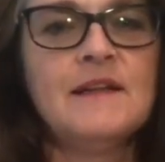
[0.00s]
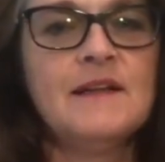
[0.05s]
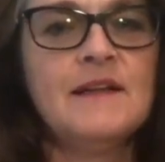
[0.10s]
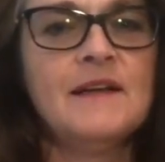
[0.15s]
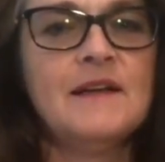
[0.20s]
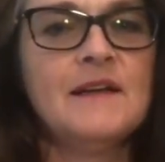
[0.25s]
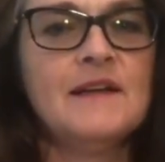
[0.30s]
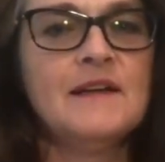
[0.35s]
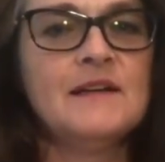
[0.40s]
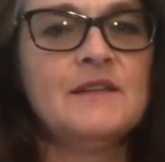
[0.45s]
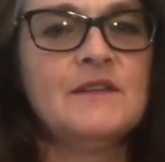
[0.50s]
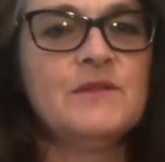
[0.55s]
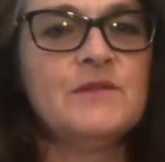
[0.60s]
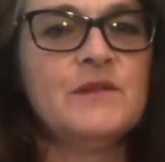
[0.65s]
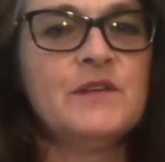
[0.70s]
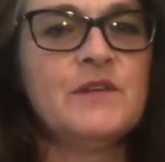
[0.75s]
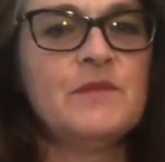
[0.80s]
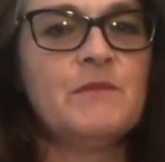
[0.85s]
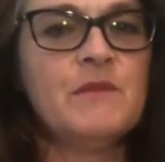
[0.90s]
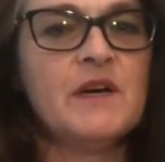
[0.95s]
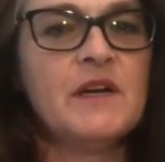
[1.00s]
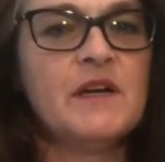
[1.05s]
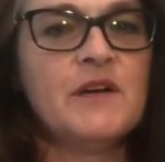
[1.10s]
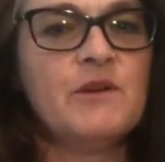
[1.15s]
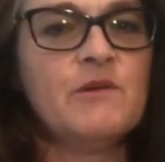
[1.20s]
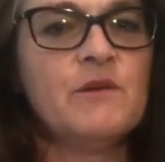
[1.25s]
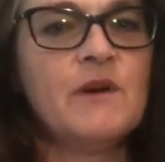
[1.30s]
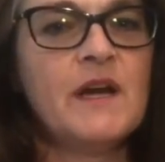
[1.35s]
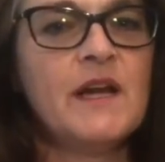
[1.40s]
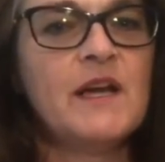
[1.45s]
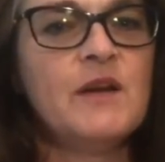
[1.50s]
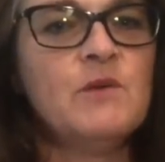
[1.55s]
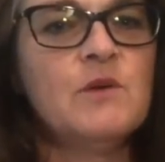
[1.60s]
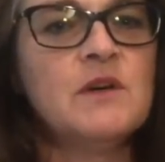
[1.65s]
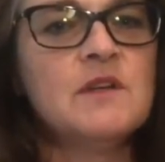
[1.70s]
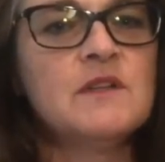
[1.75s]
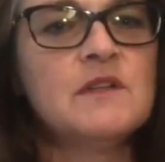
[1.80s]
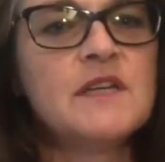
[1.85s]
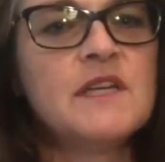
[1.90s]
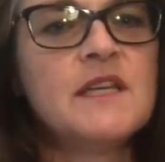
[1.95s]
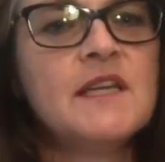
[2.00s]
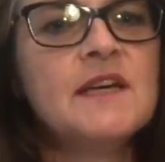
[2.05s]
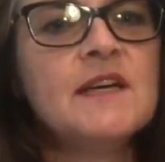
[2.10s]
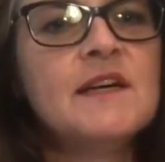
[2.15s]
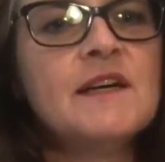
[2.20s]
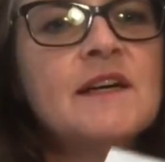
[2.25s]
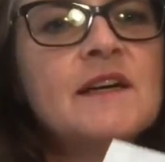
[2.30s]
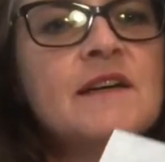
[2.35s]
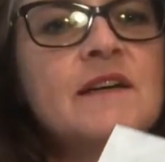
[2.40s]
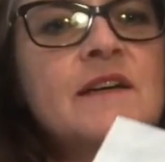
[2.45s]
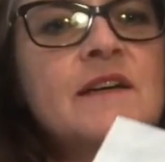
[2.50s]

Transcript: and with my grey one. Look at that.